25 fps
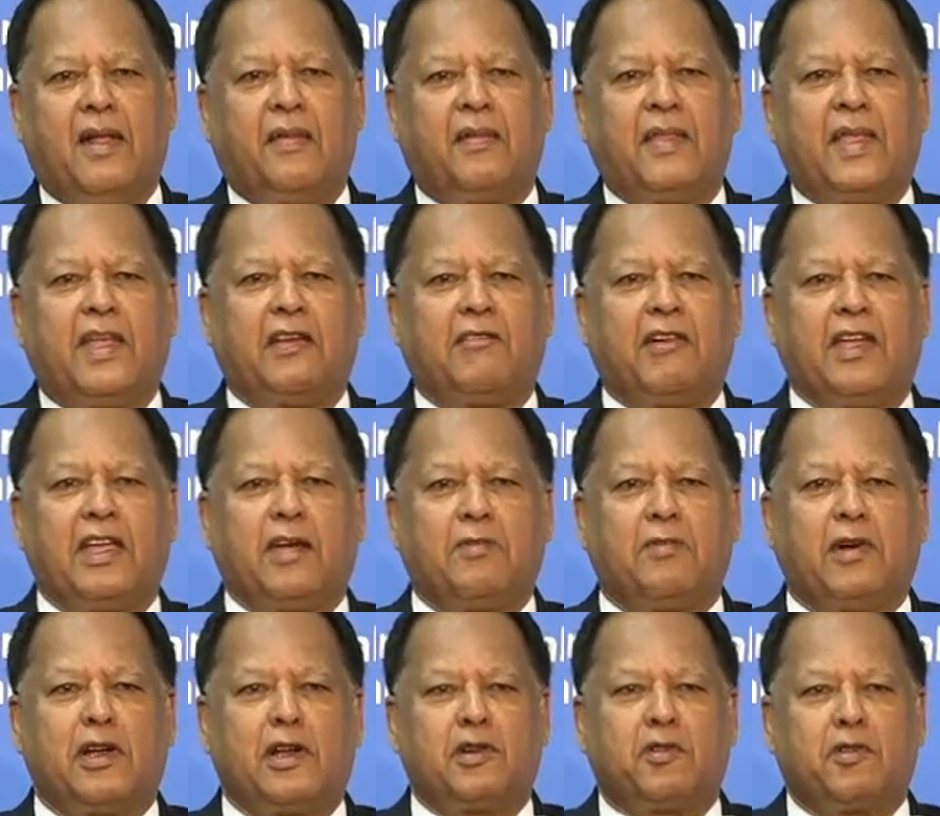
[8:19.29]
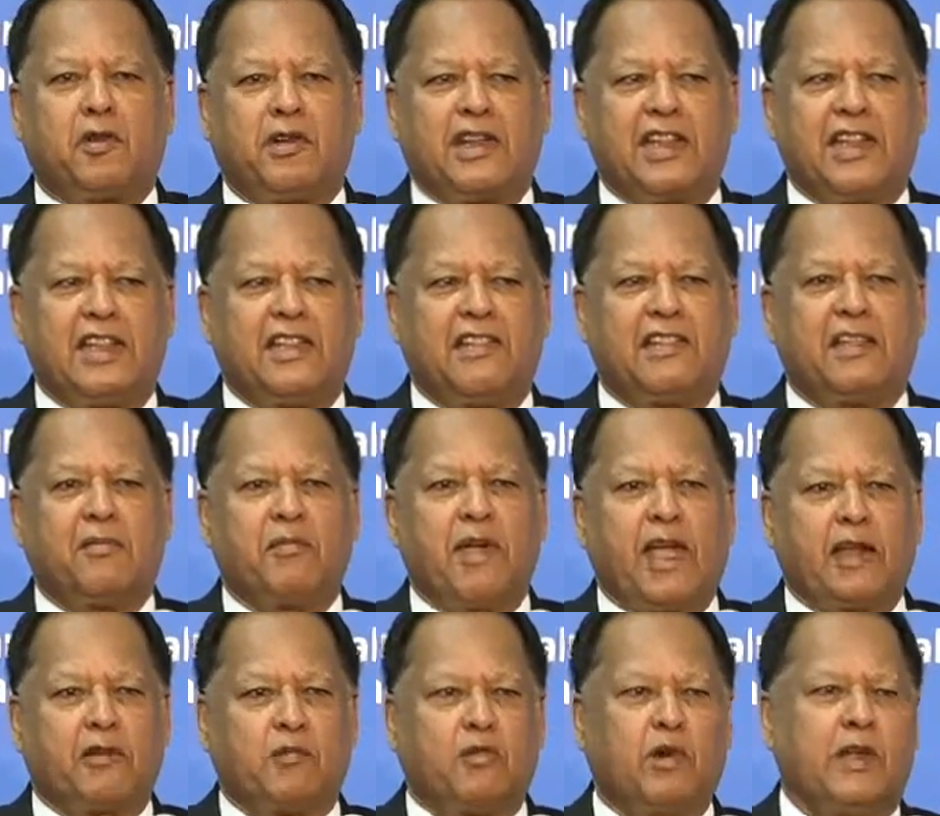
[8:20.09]
They were able to read the
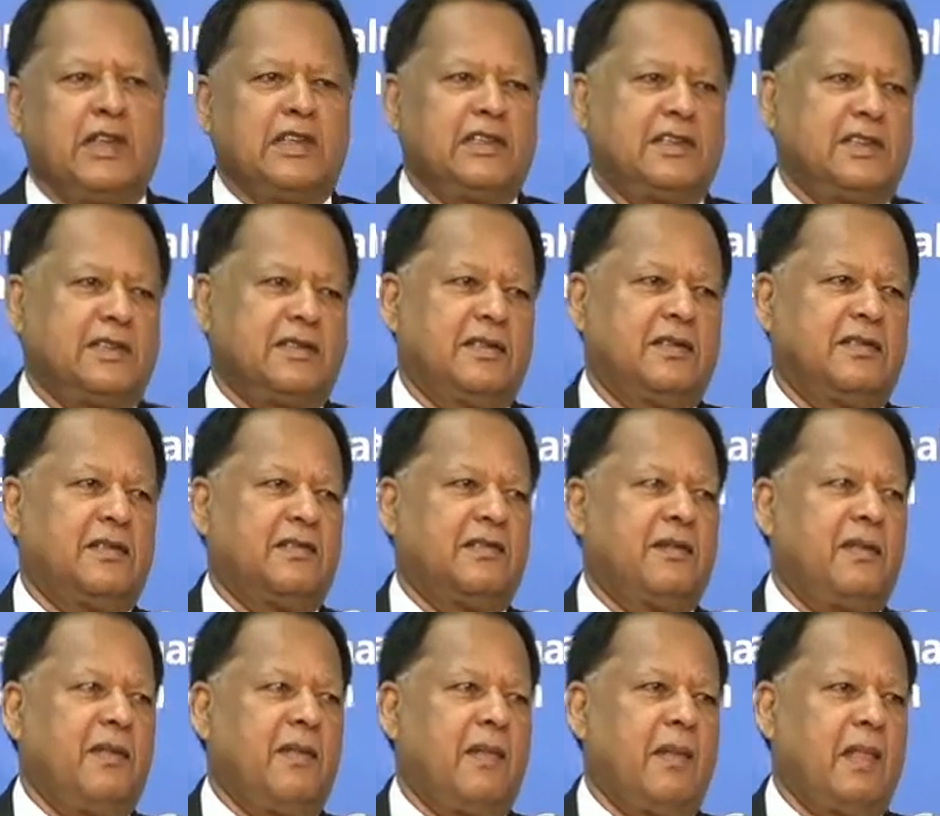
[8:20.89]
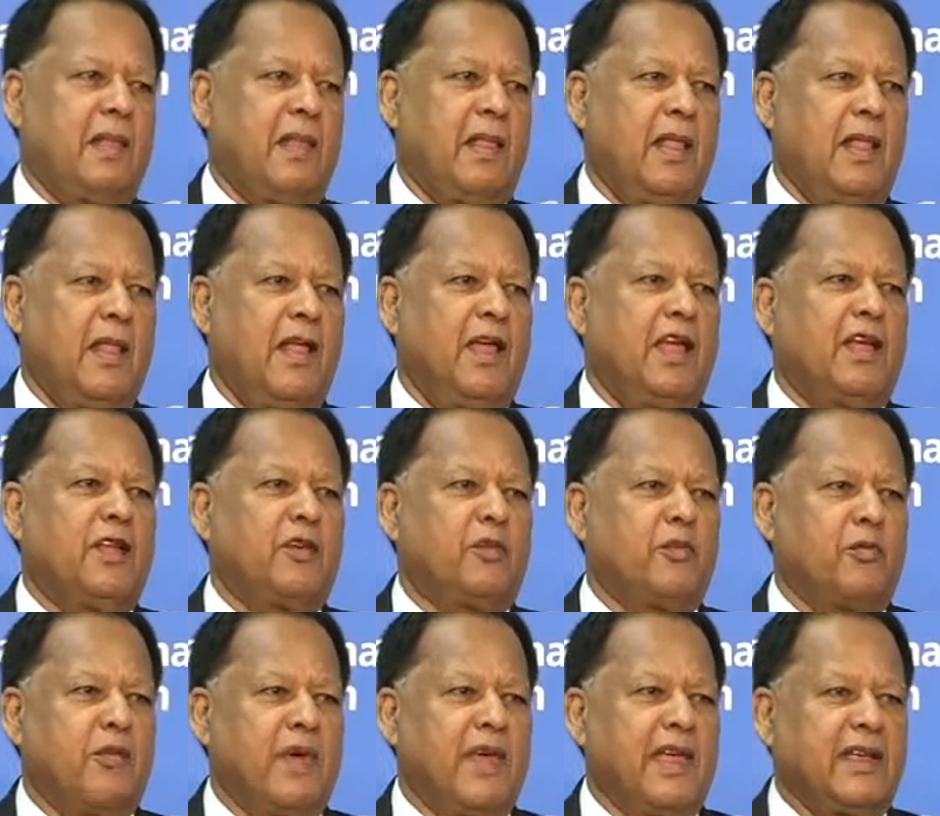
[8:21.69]
manuals,
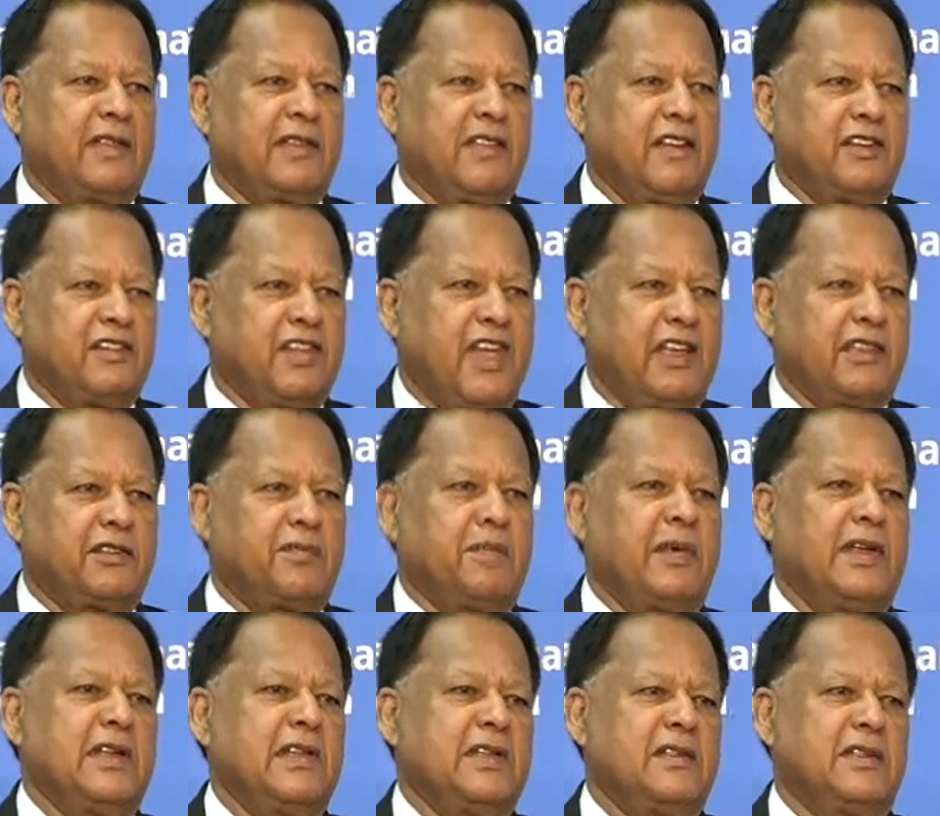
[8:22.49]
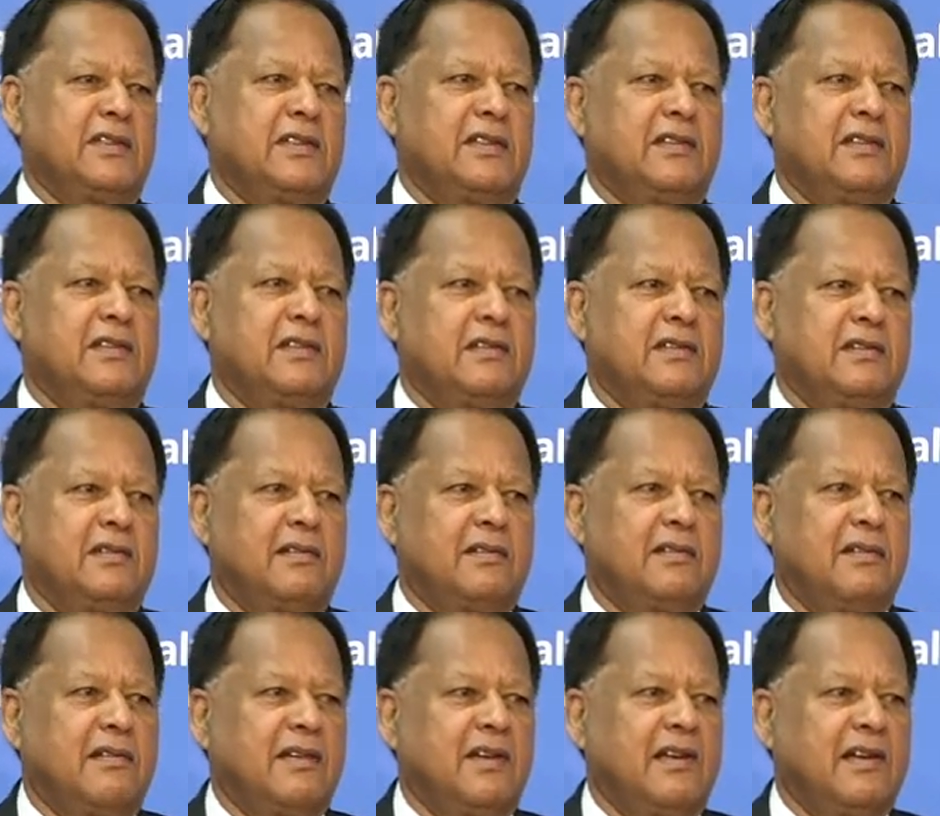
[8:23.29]
to make the adjustments,
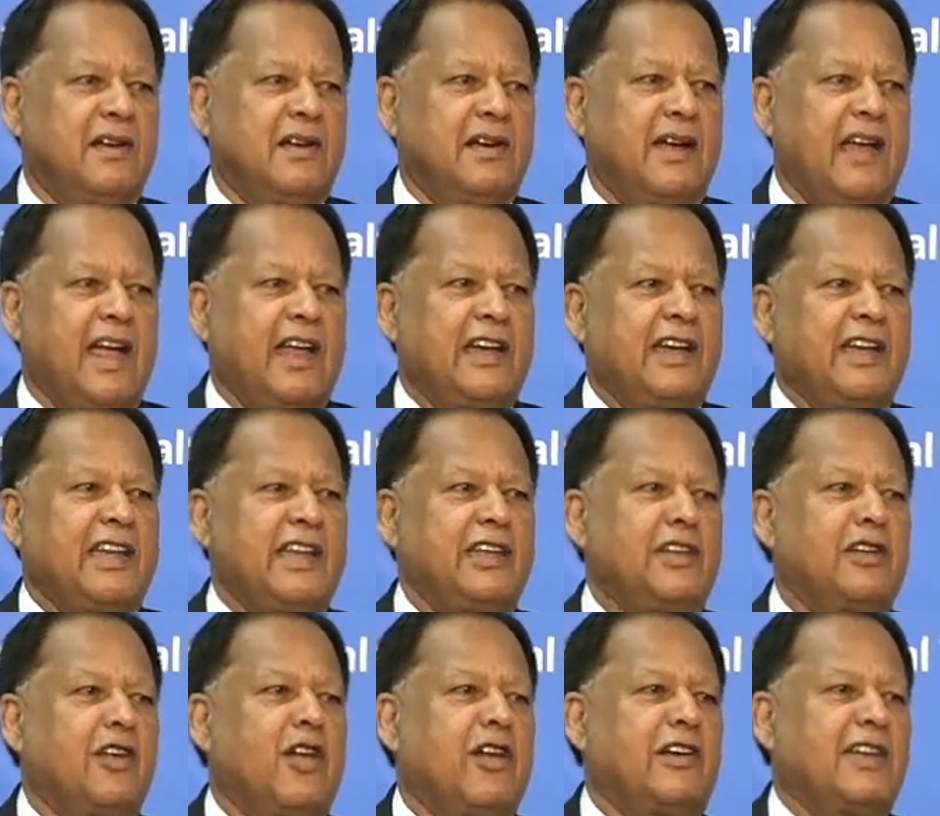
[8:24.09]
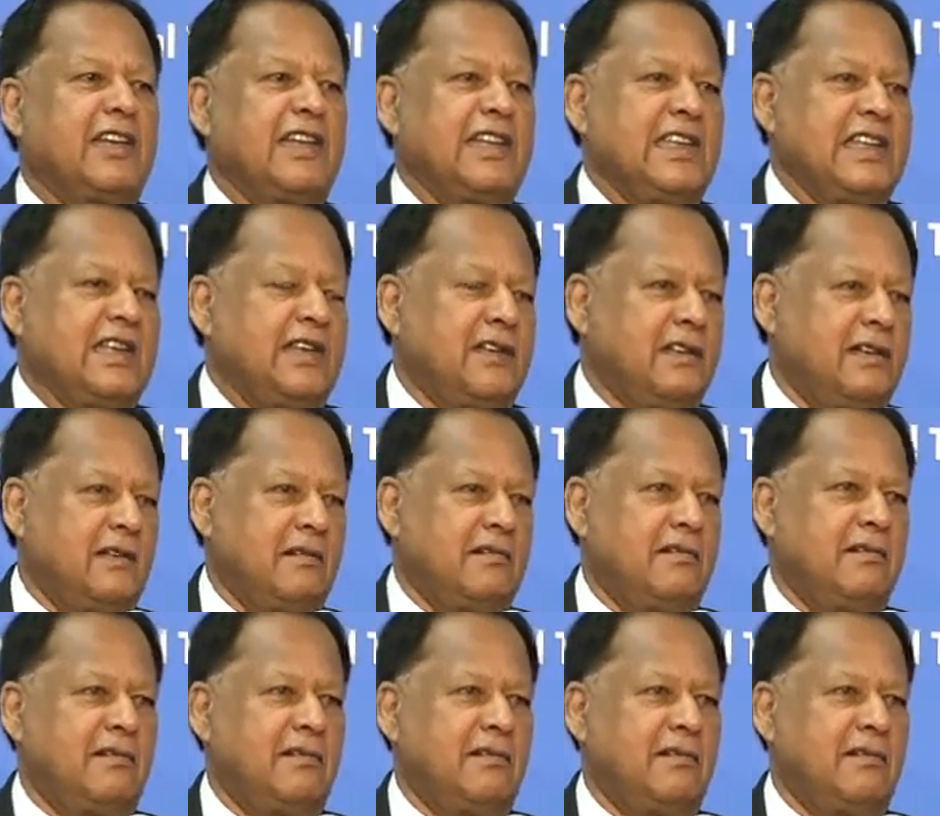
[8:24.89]
and did not need